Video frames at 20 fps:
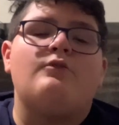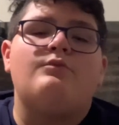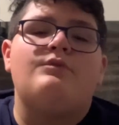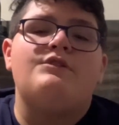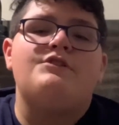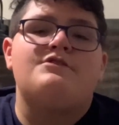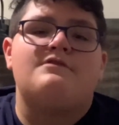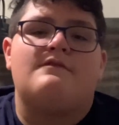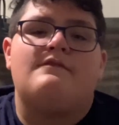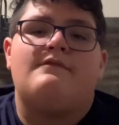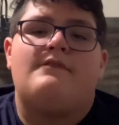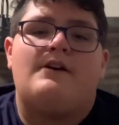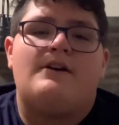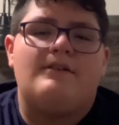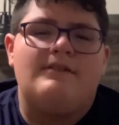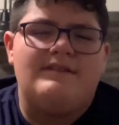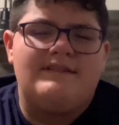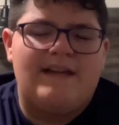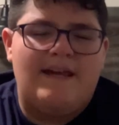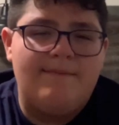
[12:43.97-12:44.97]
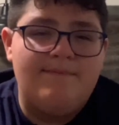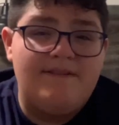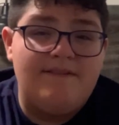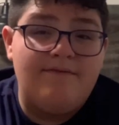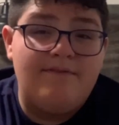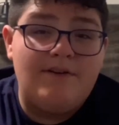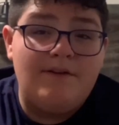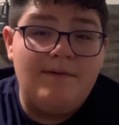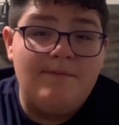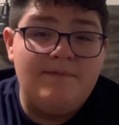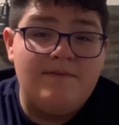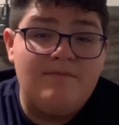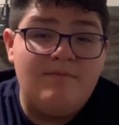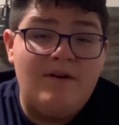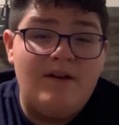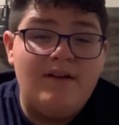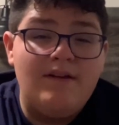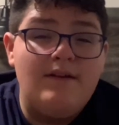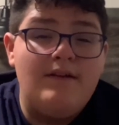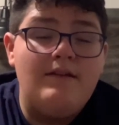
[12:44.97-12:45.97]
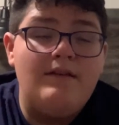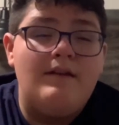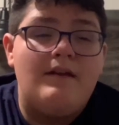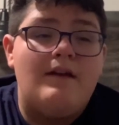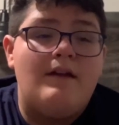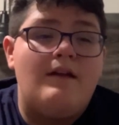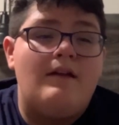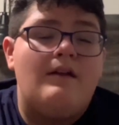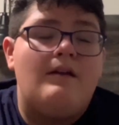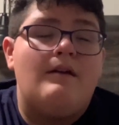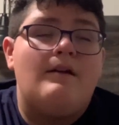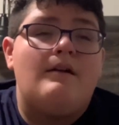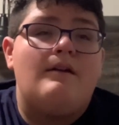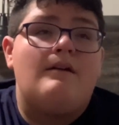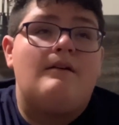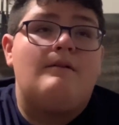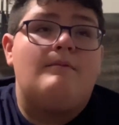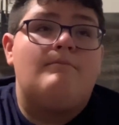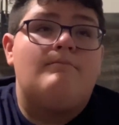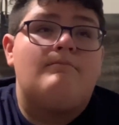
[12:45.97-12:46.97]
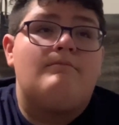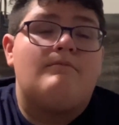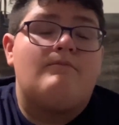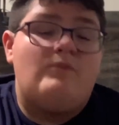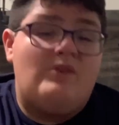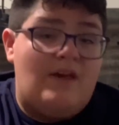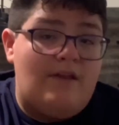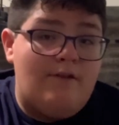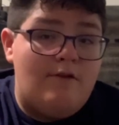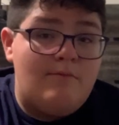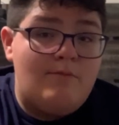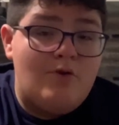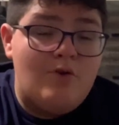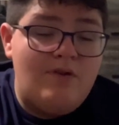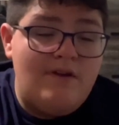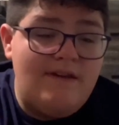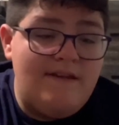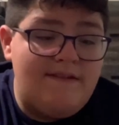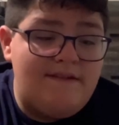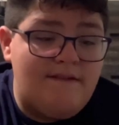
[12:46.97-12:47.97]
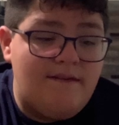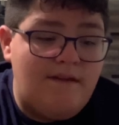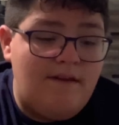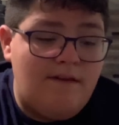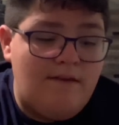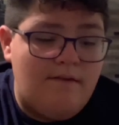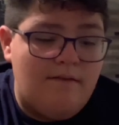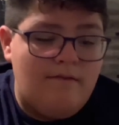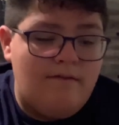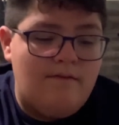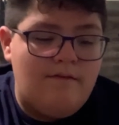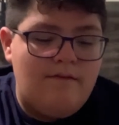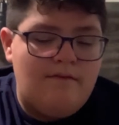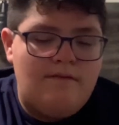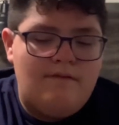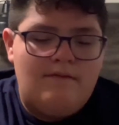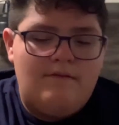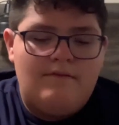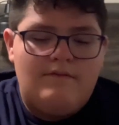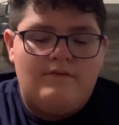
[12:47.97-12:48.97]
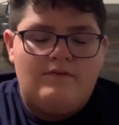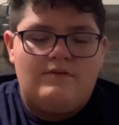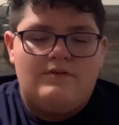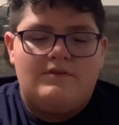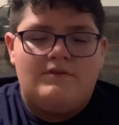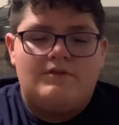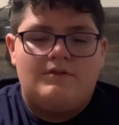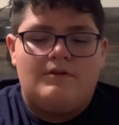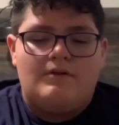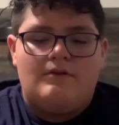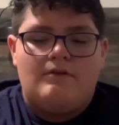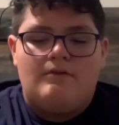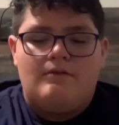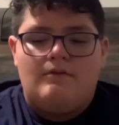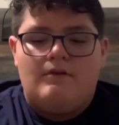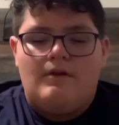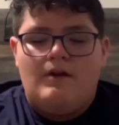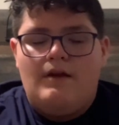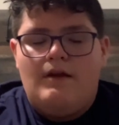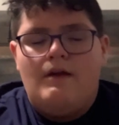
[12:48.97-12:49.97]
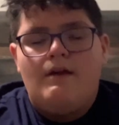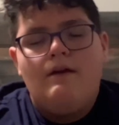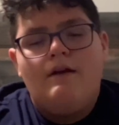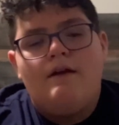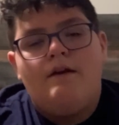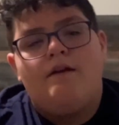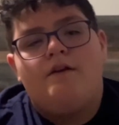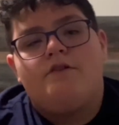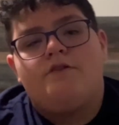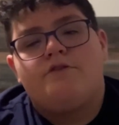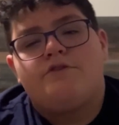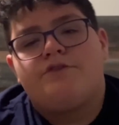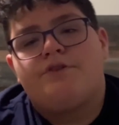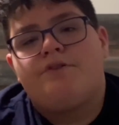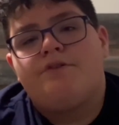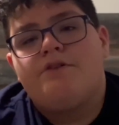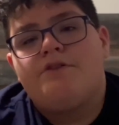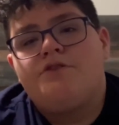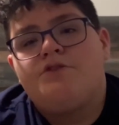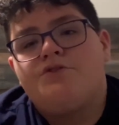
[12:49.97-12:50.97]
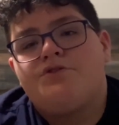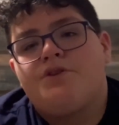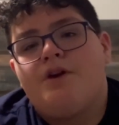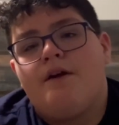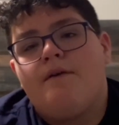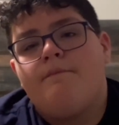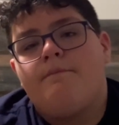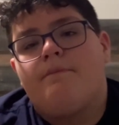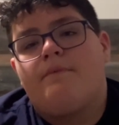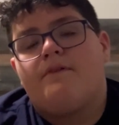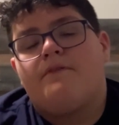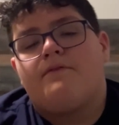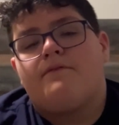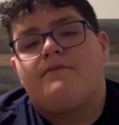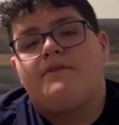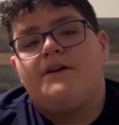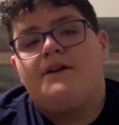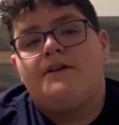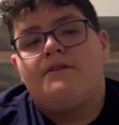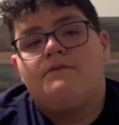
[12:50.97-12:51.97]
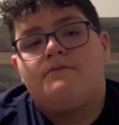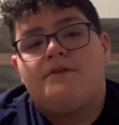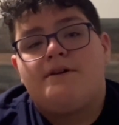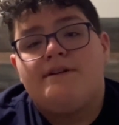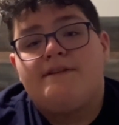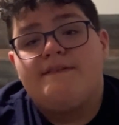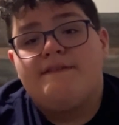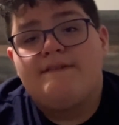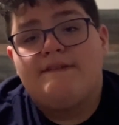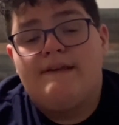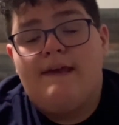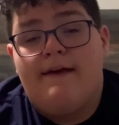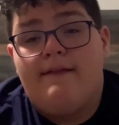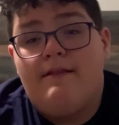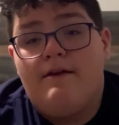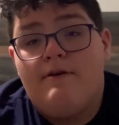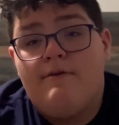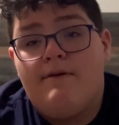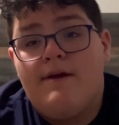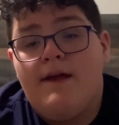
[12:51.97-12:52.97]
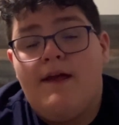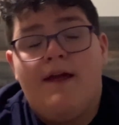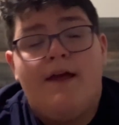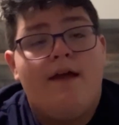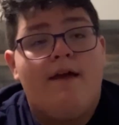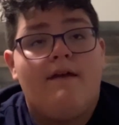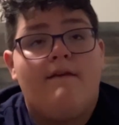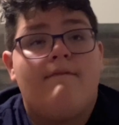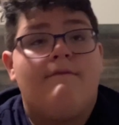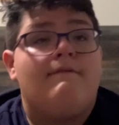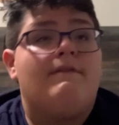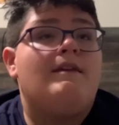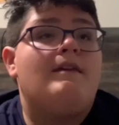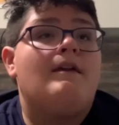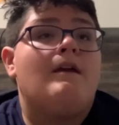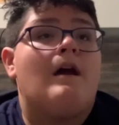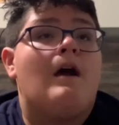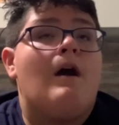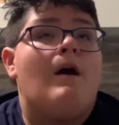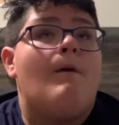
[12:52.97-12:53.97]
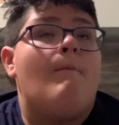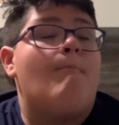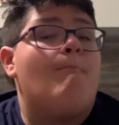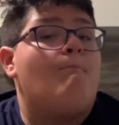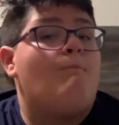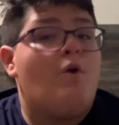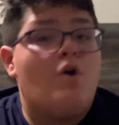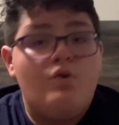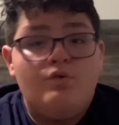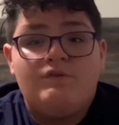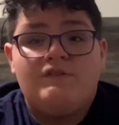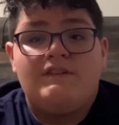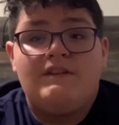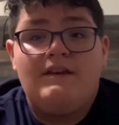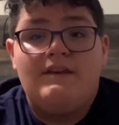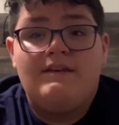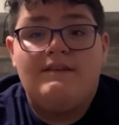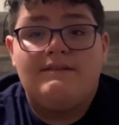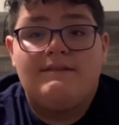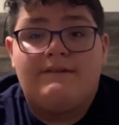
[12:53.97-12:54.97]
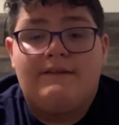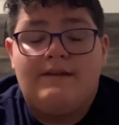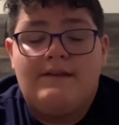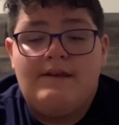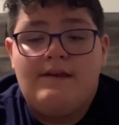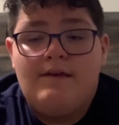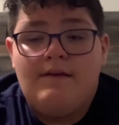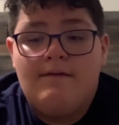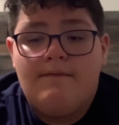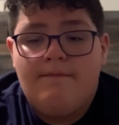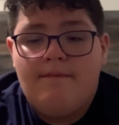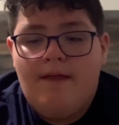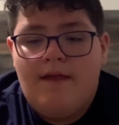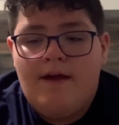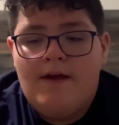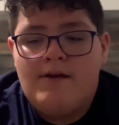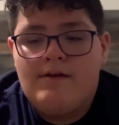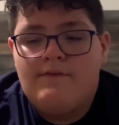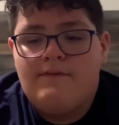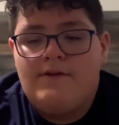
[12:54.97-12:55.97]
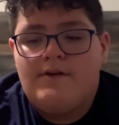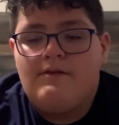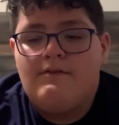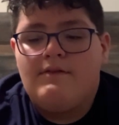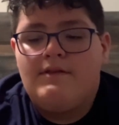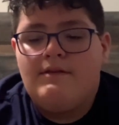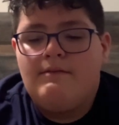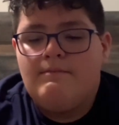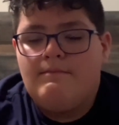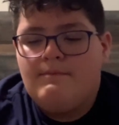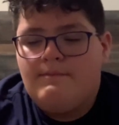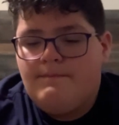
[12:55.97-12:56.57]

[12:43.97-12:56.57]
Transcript: which types of volumes of manga yellow more easily. So Shonen Jump Freehan ones yellow the most easily out of all of them.